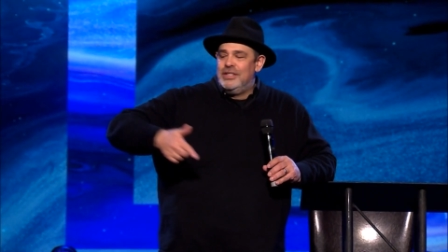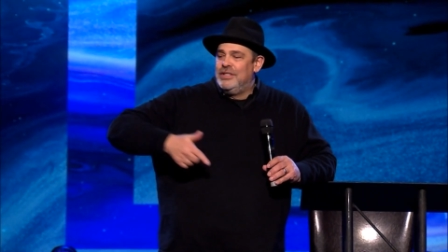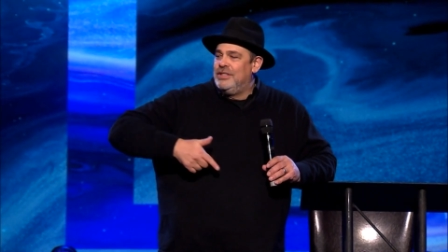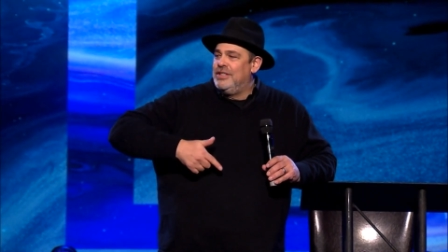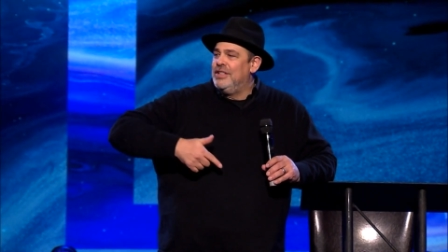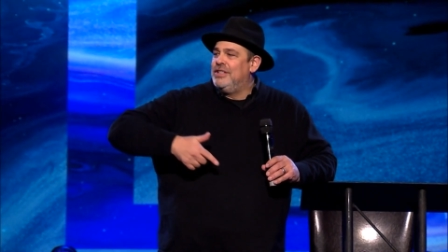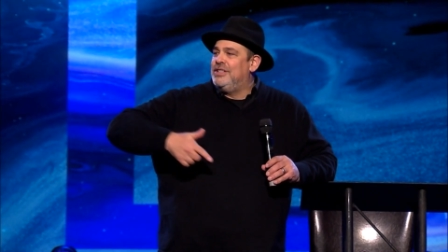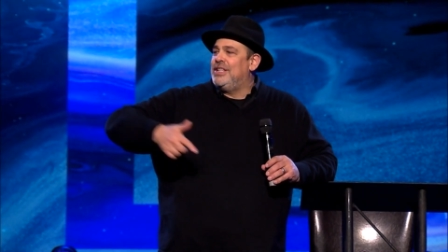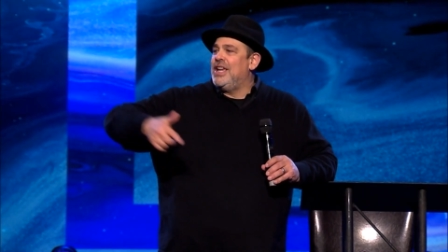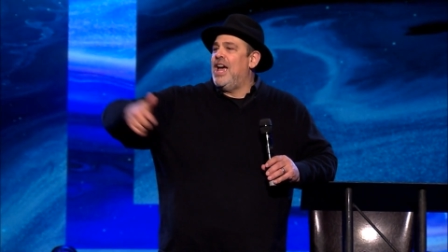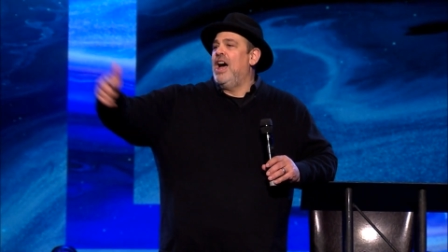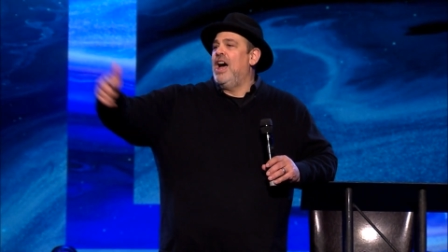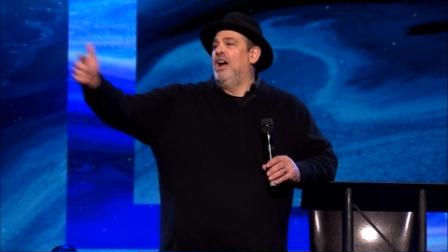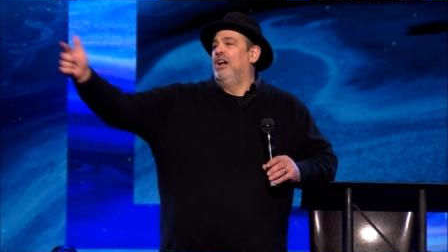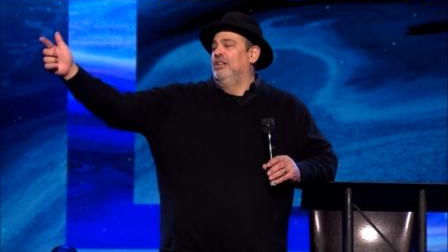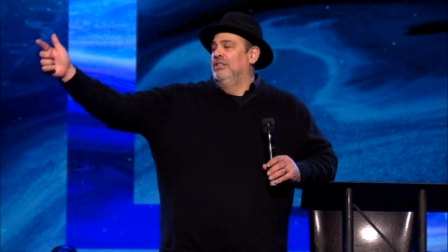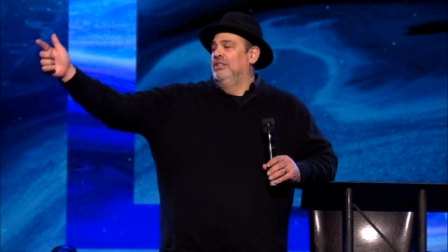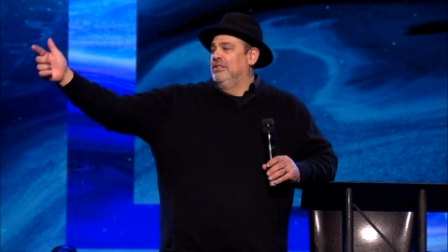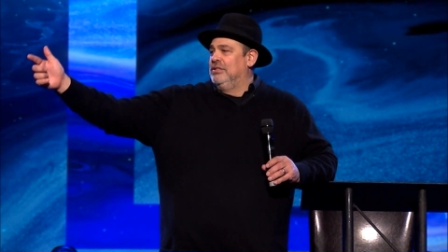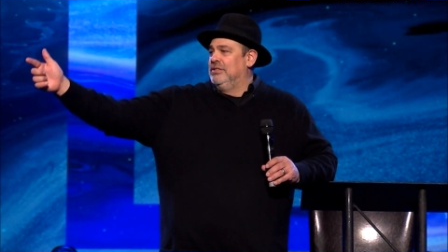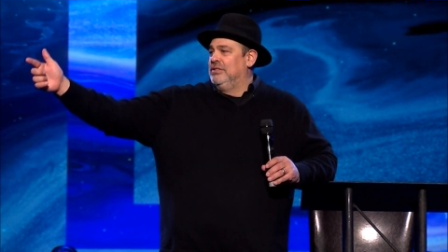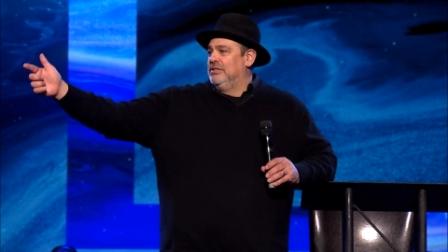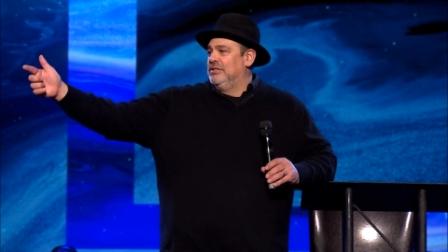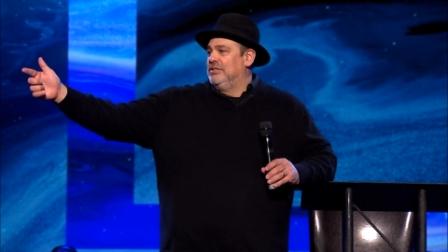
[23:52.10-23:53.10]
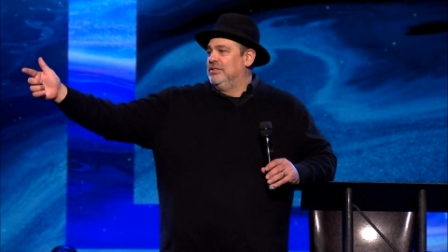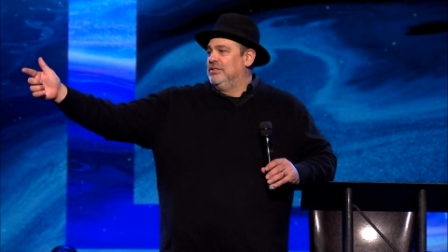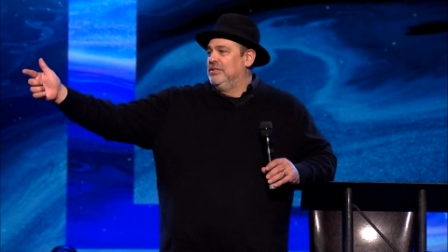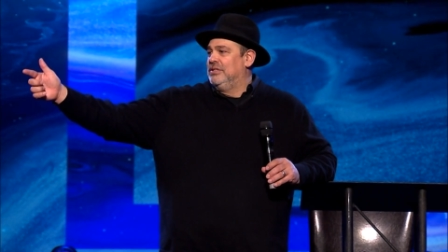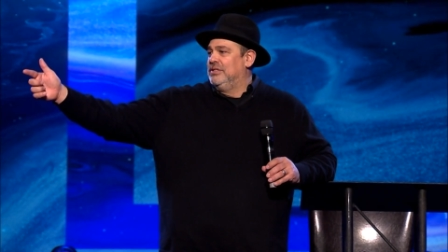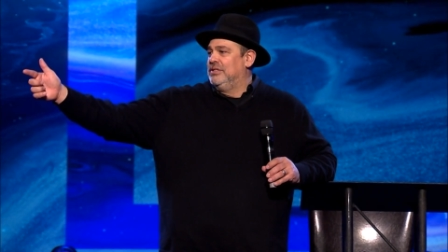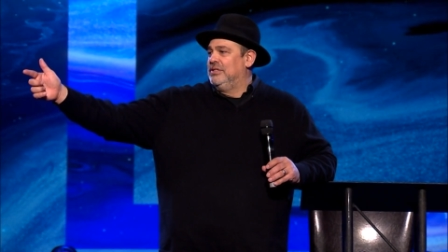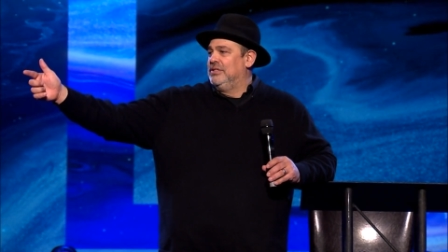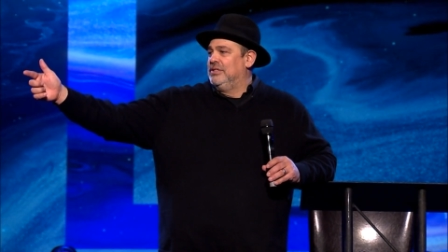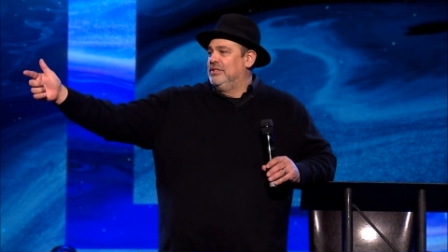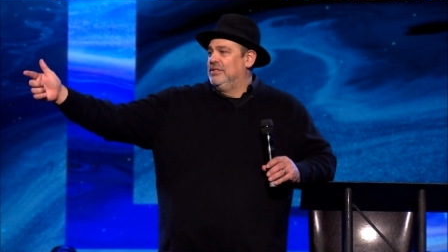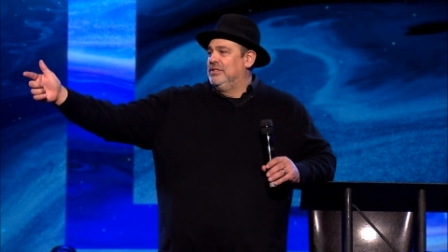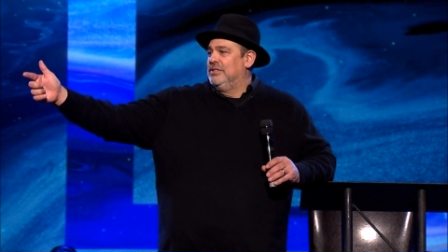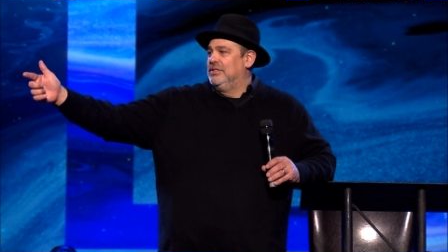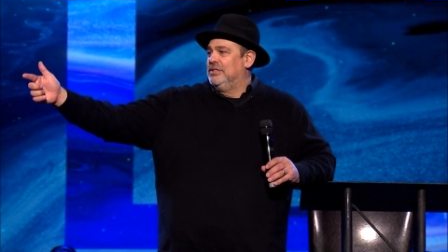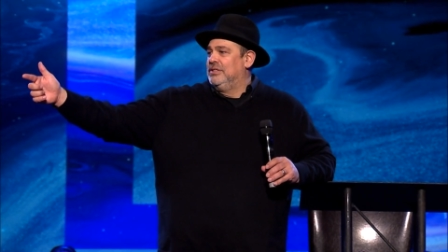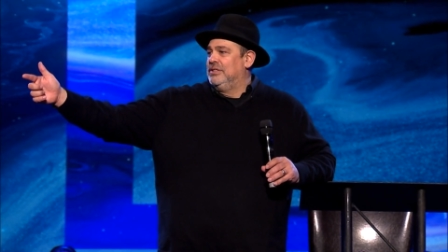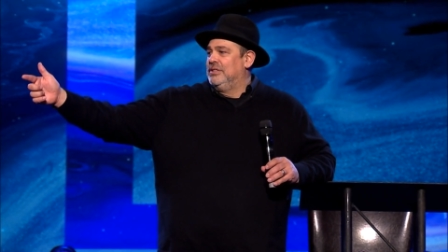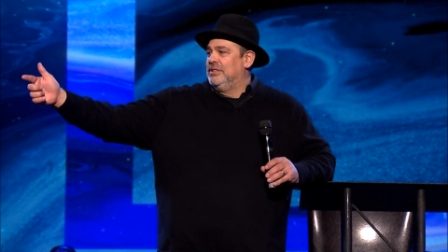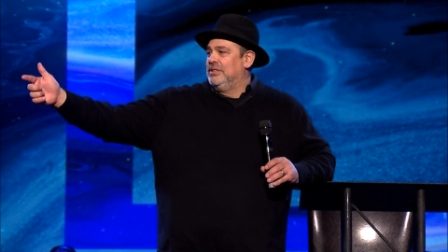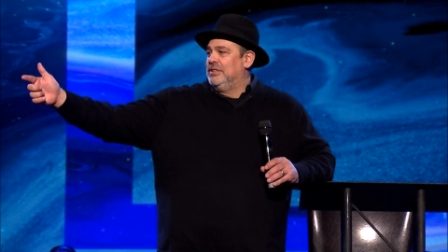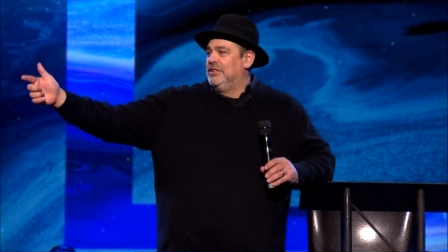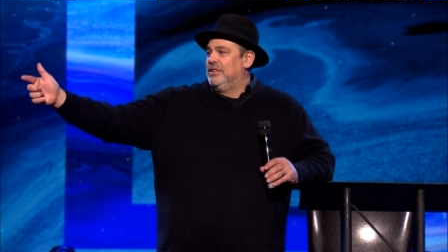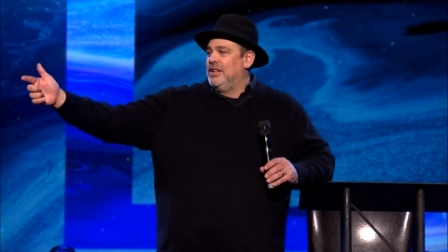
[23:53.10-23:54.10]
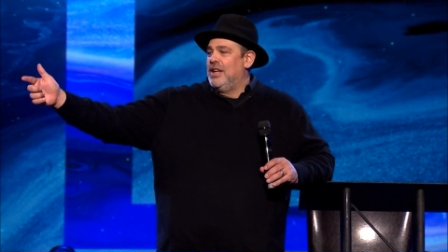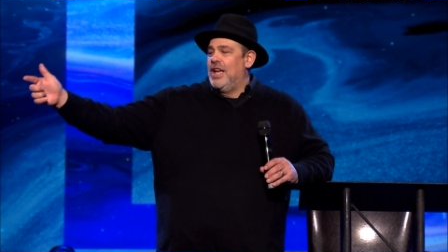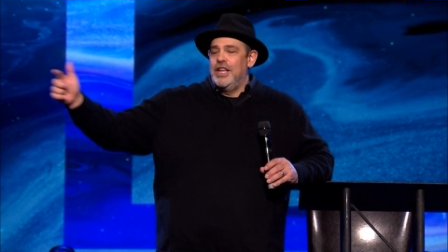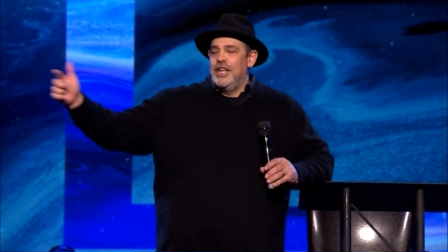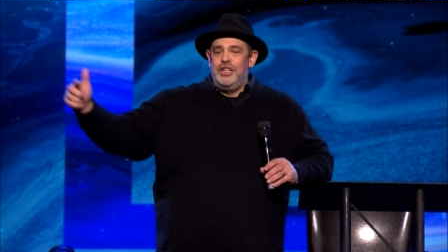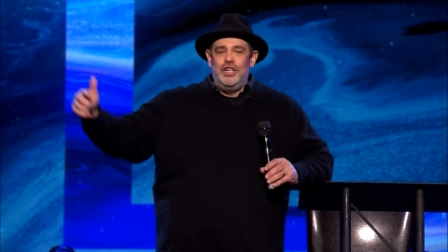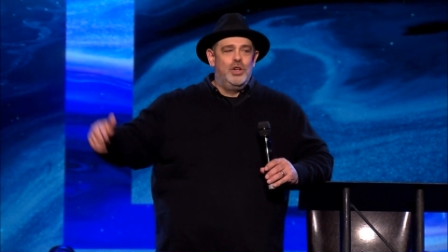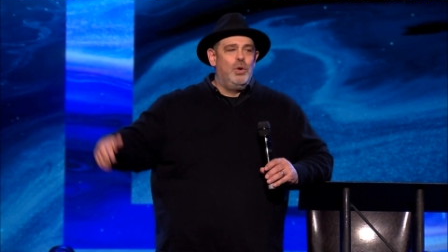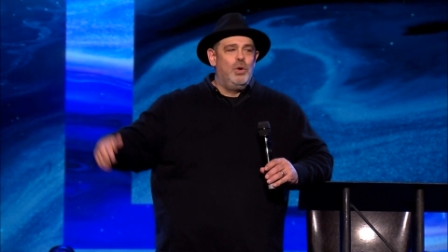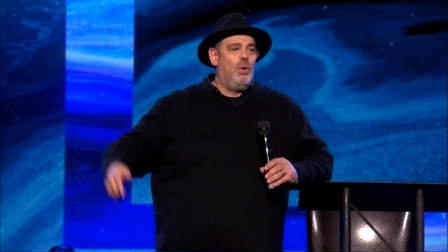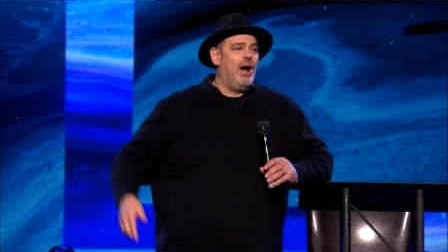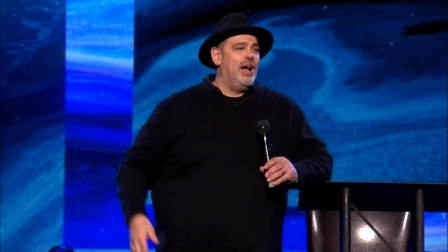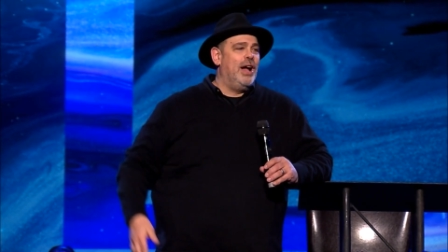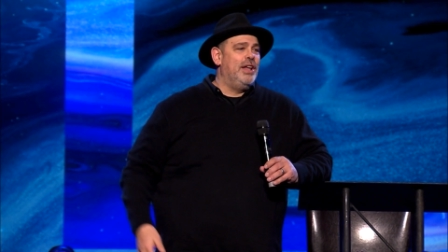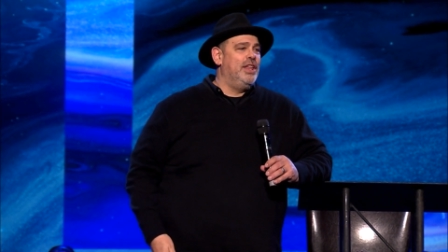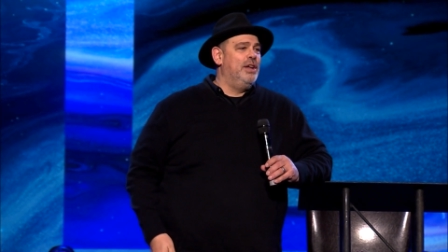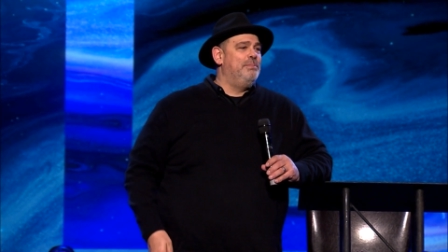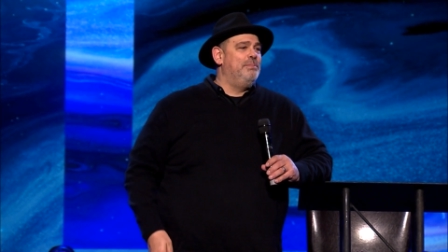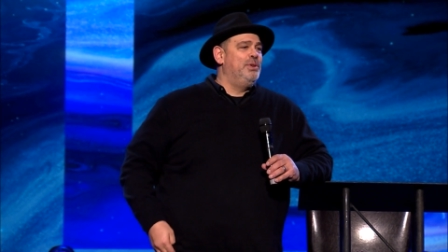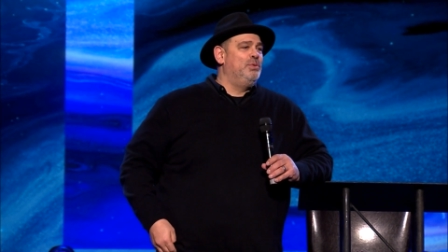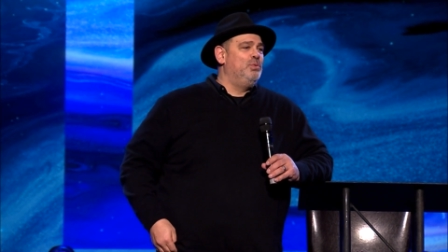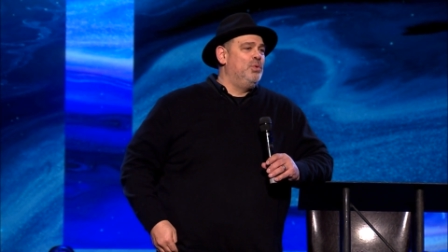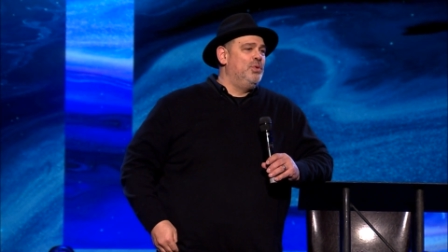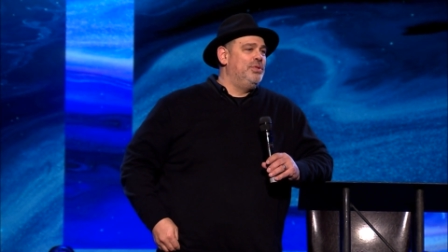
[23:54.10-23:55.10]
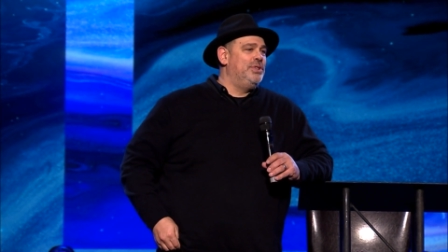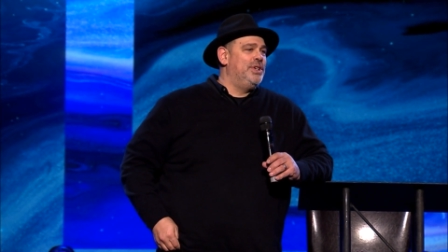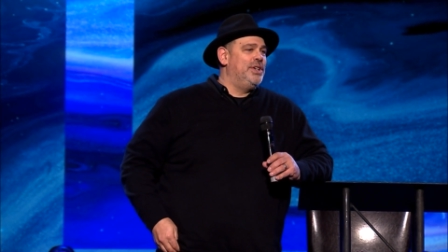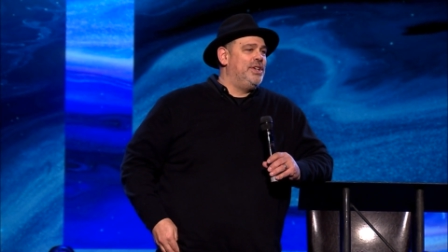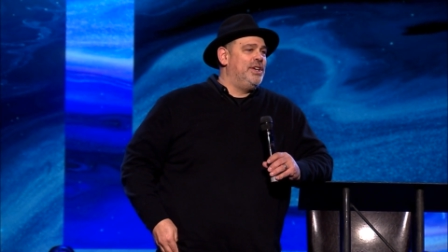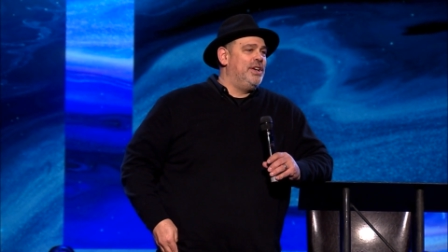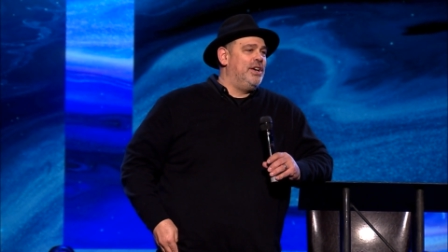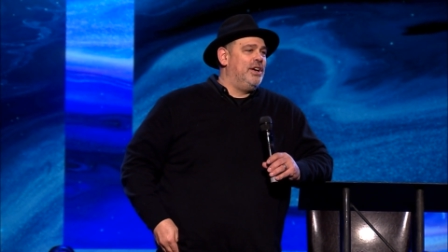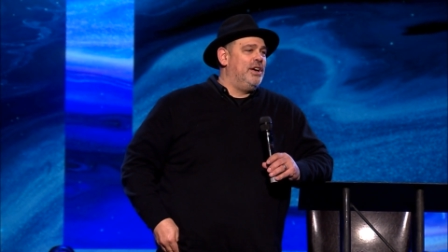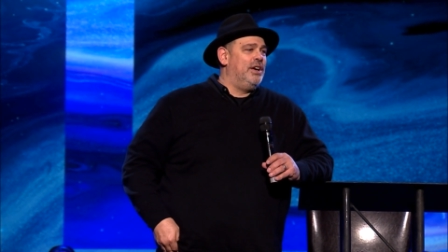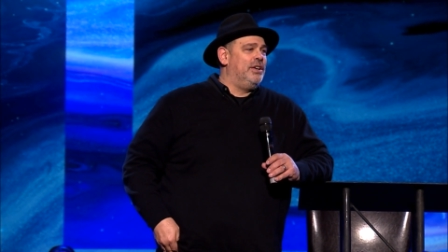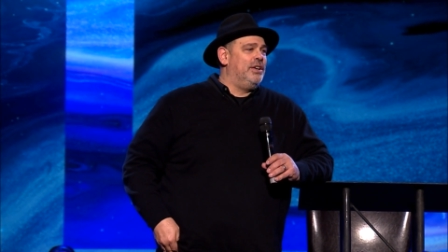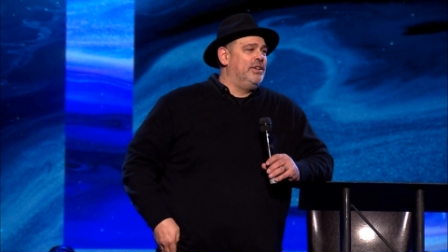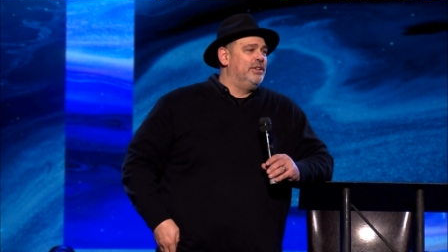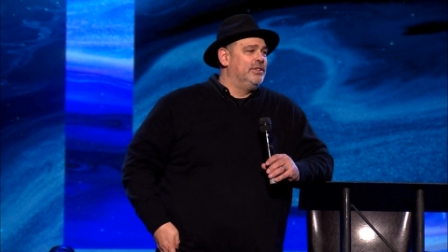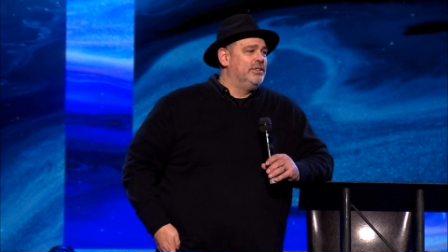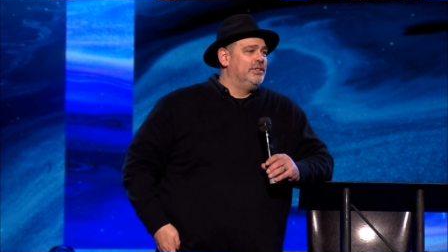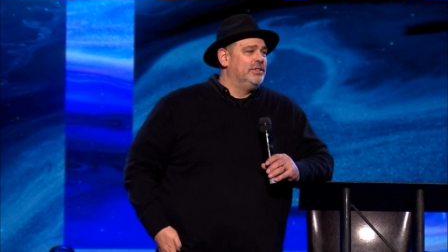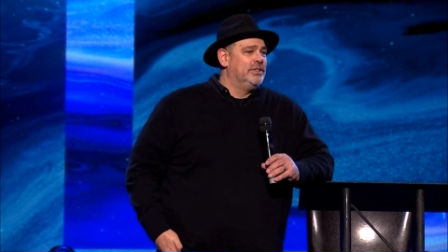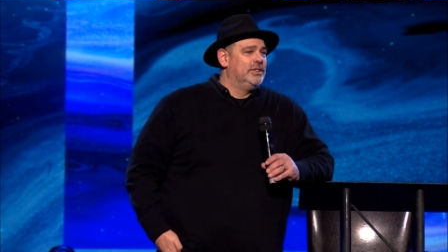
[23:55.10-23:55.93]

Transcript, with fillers: to tell. And you know why they've been wounded here?